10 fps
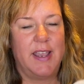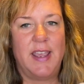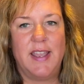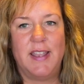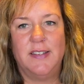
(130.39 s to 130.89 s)

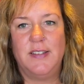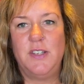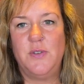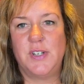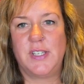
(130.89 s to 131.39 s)
and
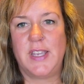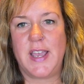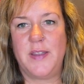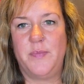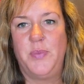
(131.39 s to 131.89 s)
usually
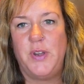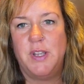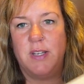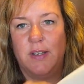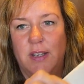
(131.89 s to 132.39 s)
I
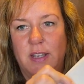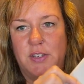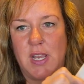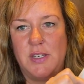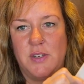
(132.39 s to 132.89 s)
put a
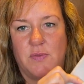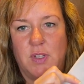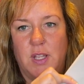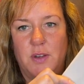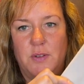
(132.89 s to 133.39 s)
change of
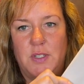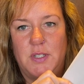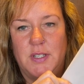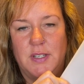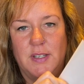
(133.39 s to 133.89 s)
clothes,